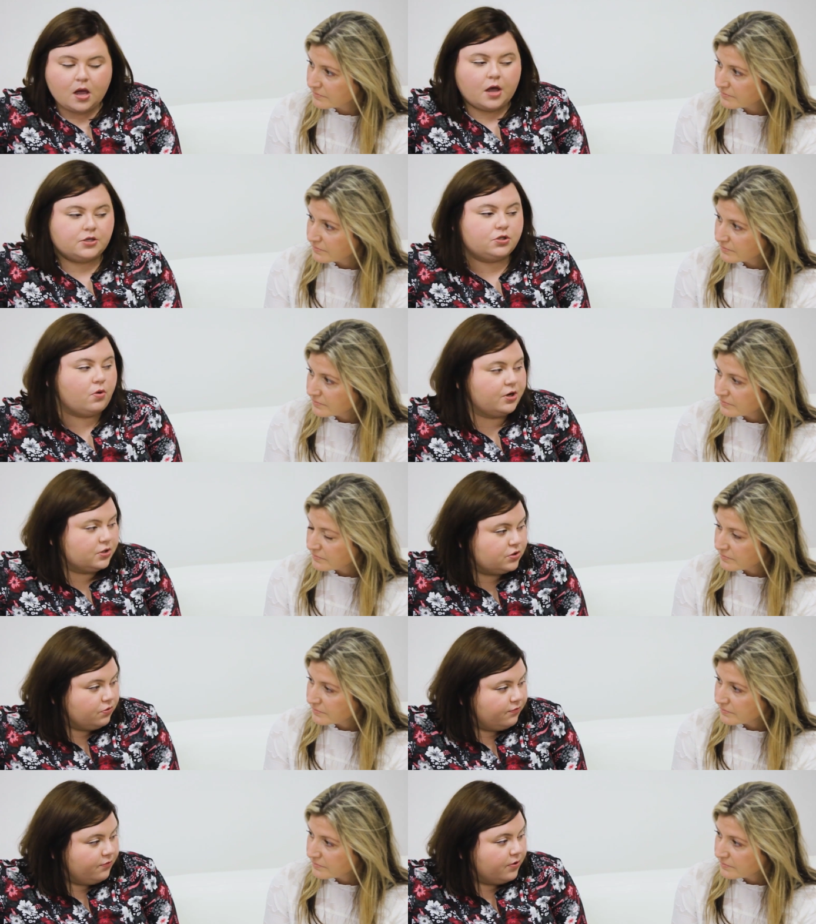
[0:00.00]
Speaker 1: so on and
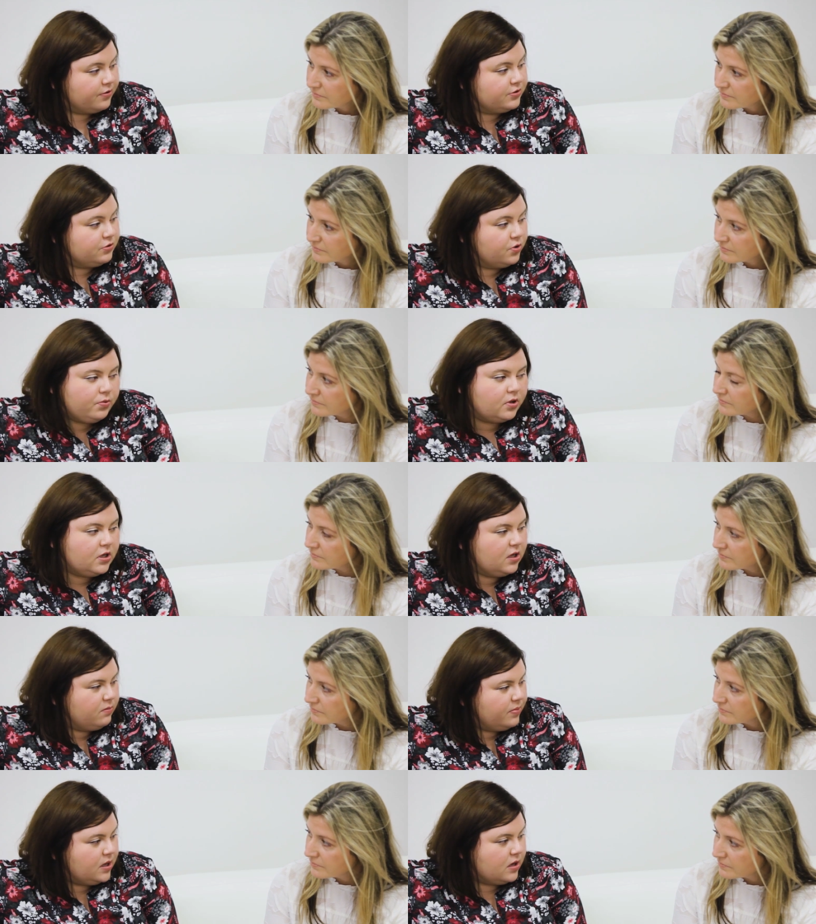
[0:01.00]
so forth. So you mm-hmm. really
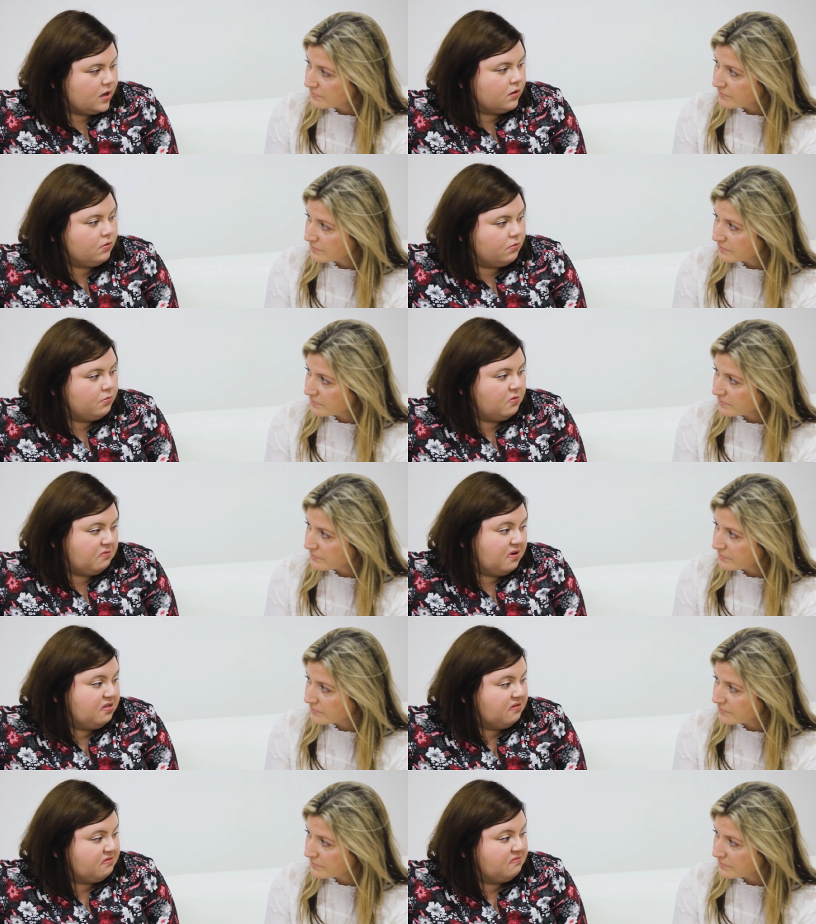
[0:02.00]
can be
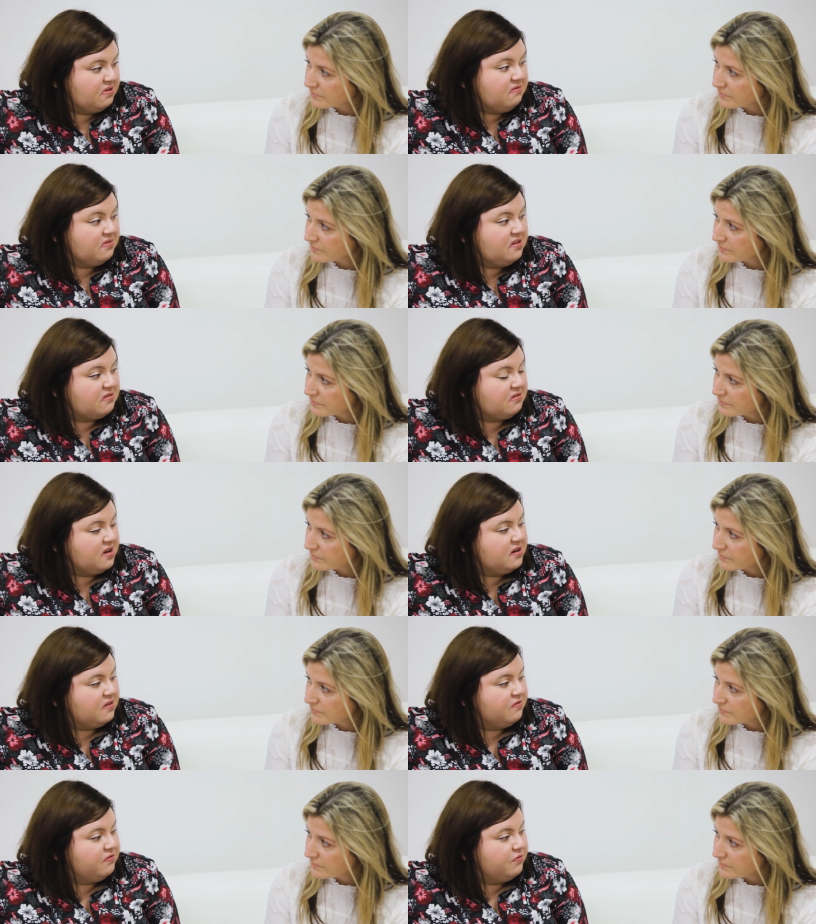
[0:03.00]
rather really, really
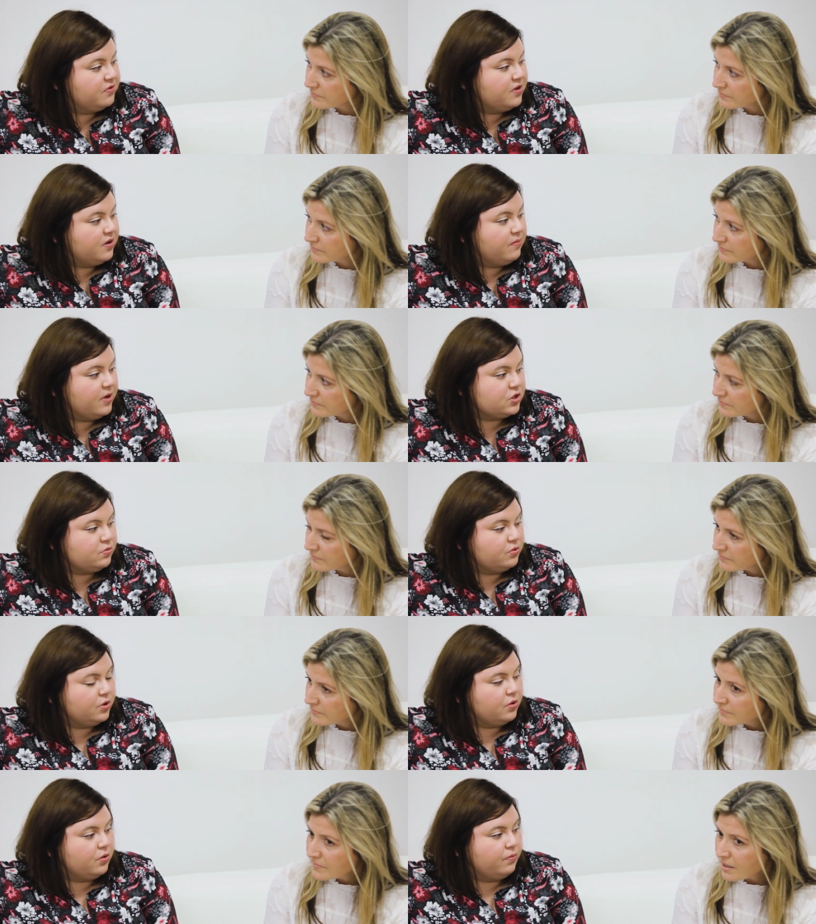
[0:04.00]
creative with a
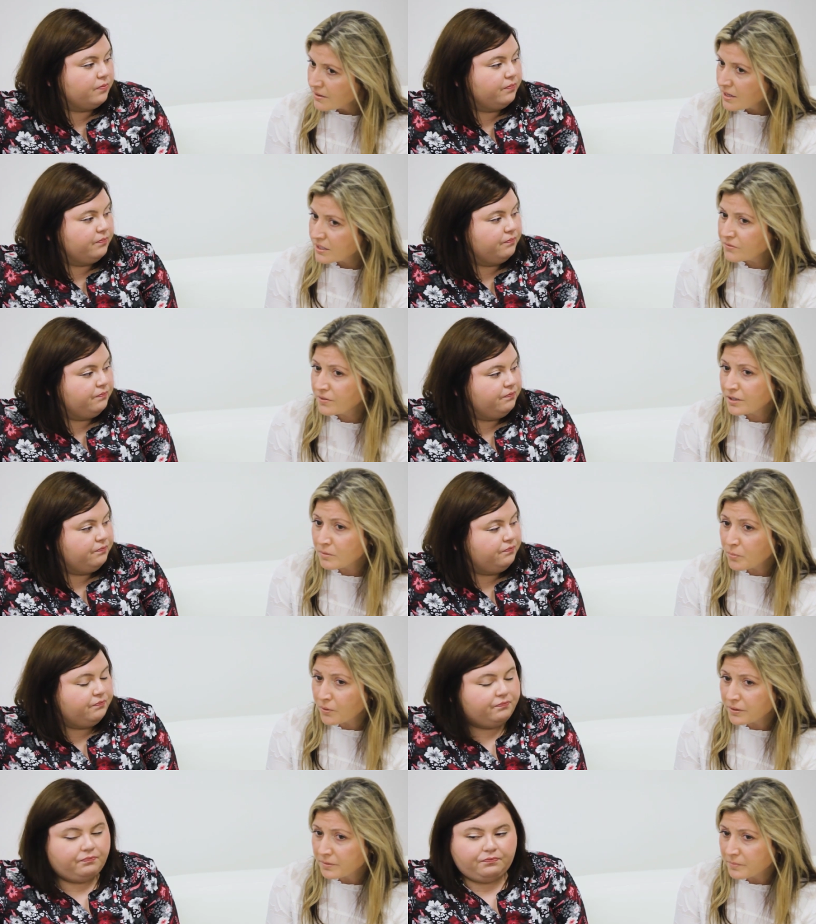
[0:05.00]
matrimonial home. And
Speaker 2: that's very
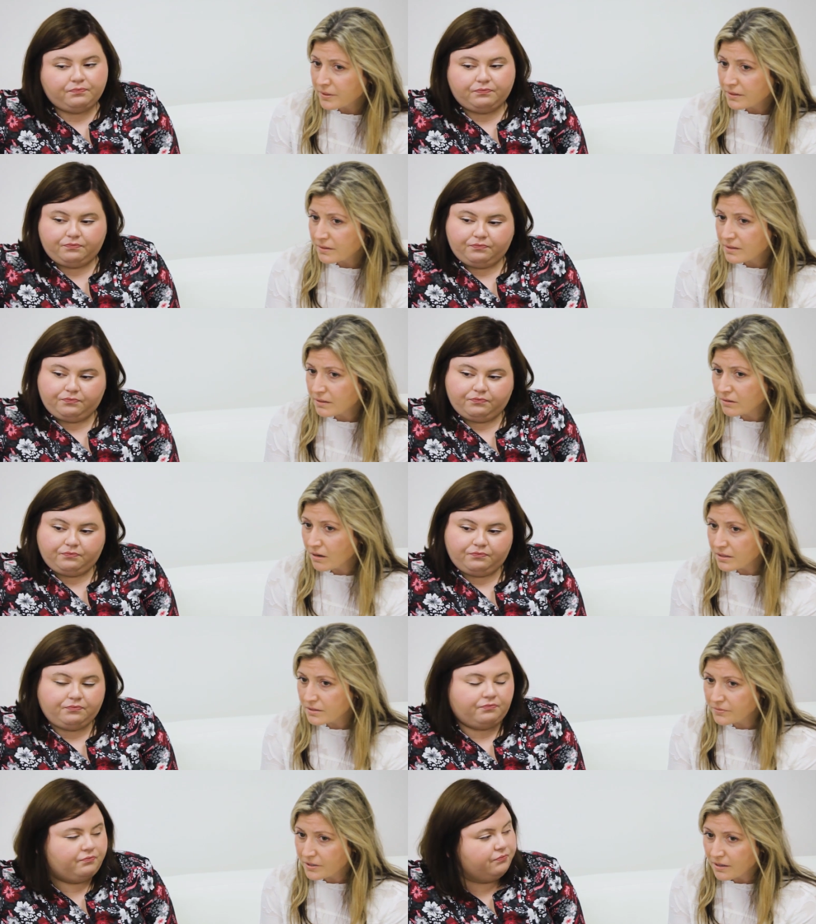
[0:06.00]
important because
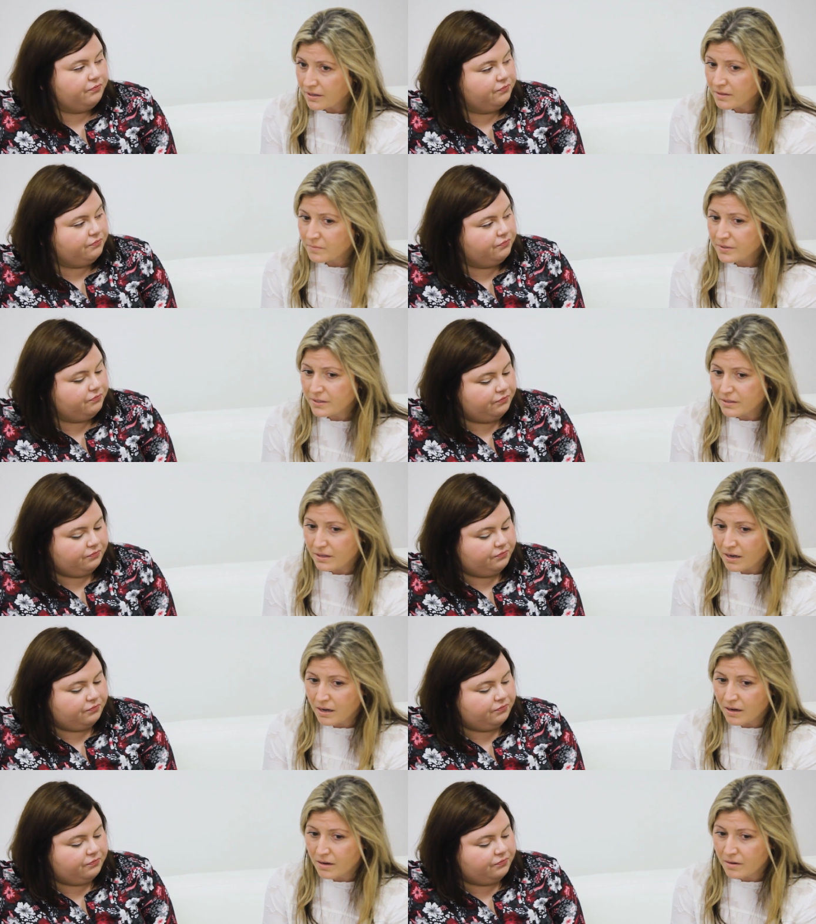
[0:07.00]
lots of times
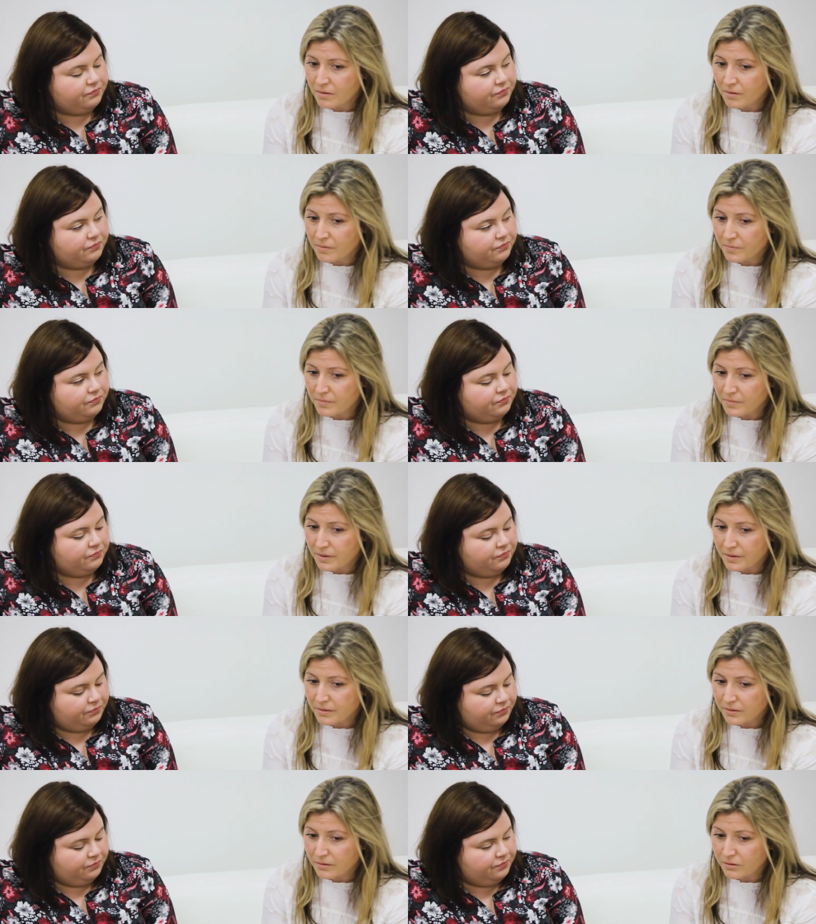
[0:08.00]
mm-hmm. Um,
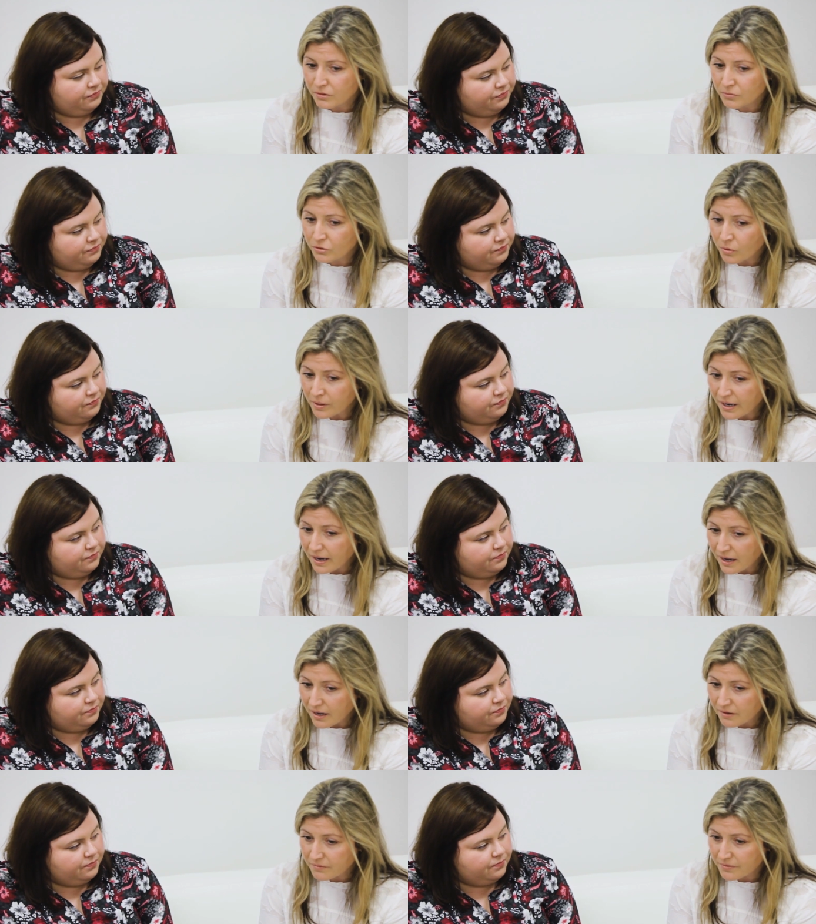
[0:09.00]
you don't
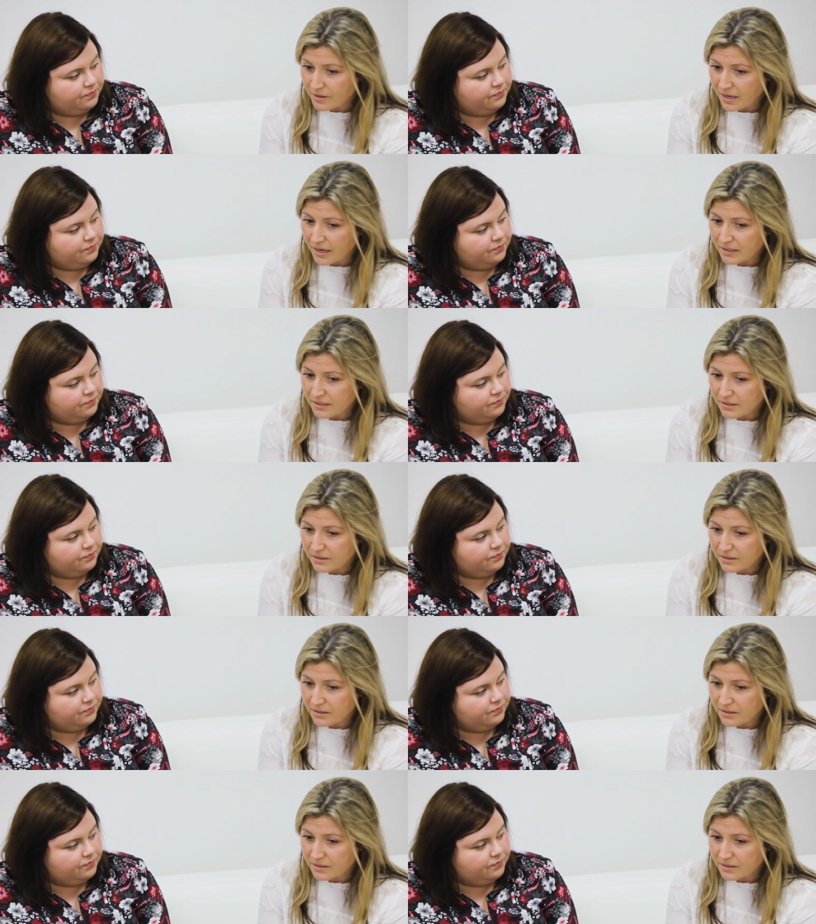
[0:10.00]
have that